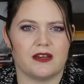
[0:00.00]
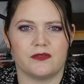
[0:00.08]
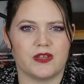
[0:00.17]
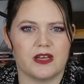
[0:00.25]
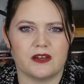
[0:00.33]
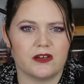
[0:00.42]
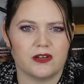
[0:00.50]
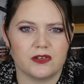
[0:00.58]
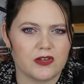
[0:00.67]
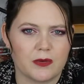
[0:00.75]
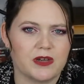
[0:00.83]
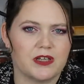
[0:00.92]
and I've seen it on
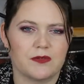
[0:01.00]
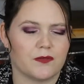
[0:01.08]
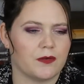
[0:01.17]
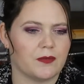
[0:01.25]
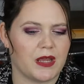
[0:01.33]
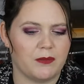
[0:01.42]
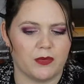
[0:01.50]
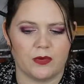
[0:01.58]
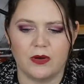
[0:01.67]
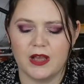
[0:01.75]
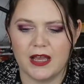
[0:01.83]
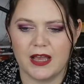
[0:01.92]
so many different
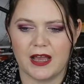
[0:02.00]
people,